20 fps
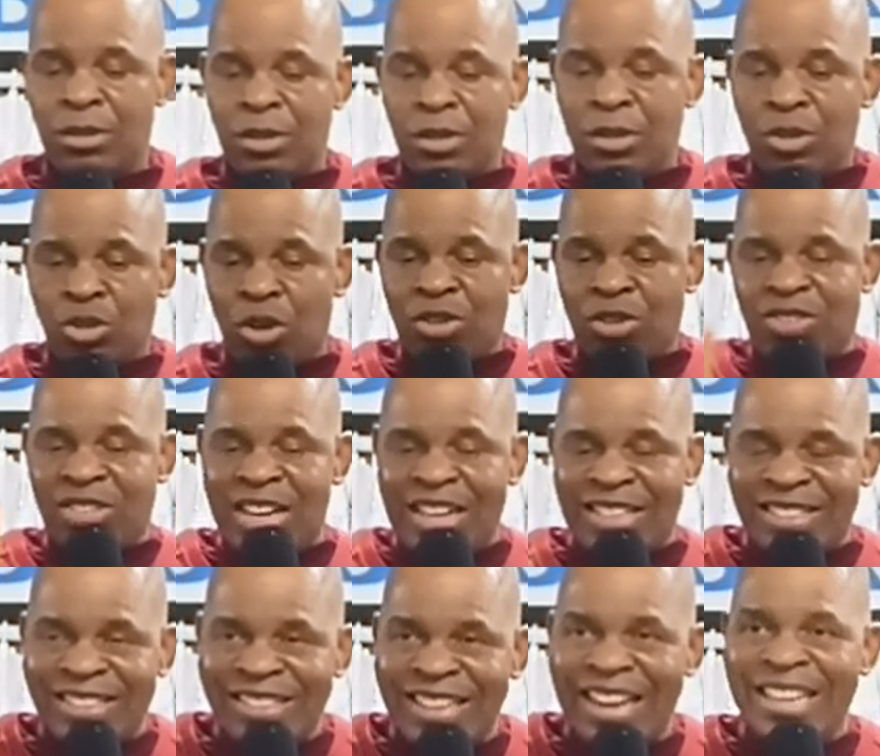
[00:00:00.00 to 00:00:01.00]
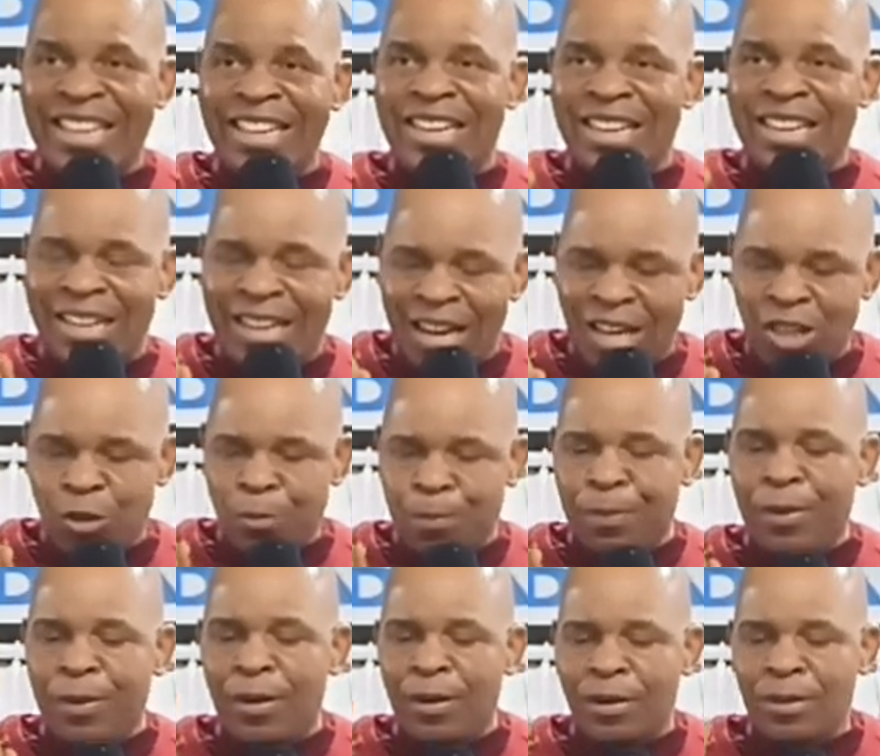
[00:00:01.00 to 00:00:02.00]
to satanic
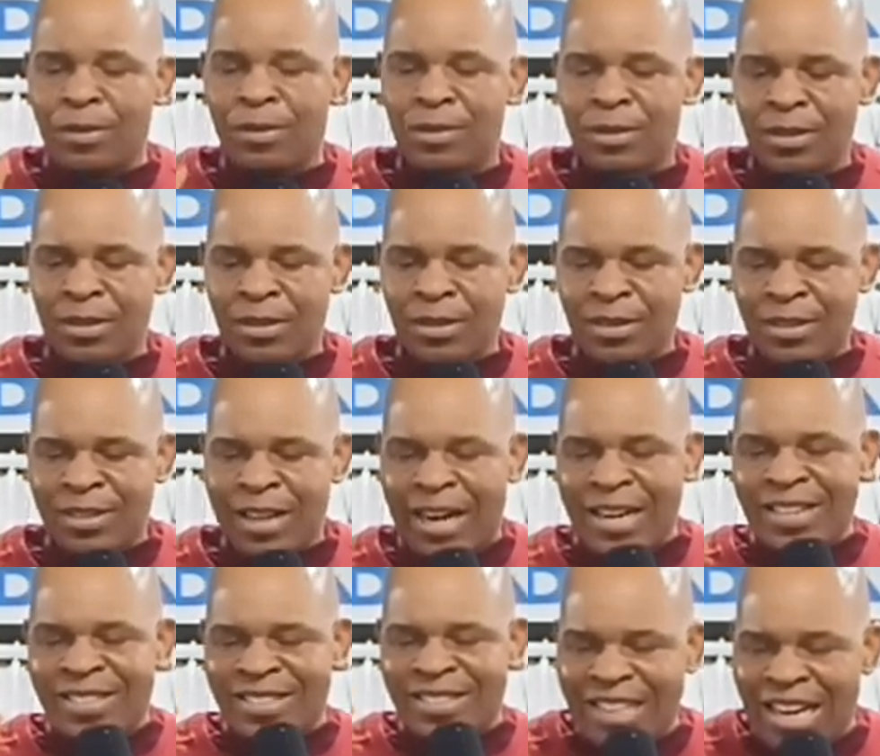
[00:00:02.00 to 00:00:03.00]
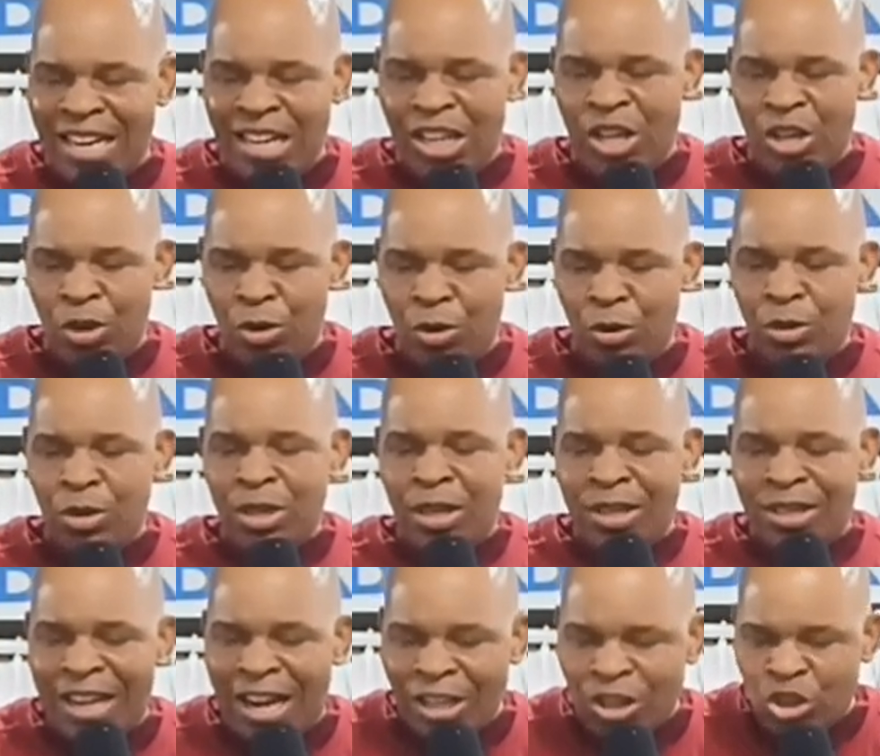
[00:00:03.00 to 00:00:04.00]
gospel that is telling you
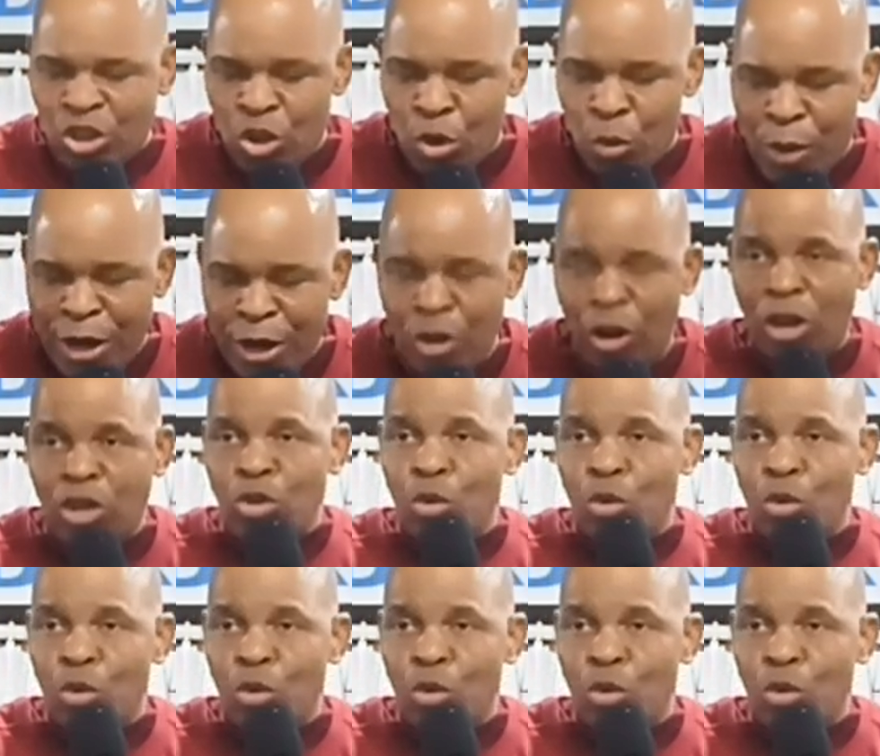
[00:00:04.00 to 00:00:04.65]
that you will not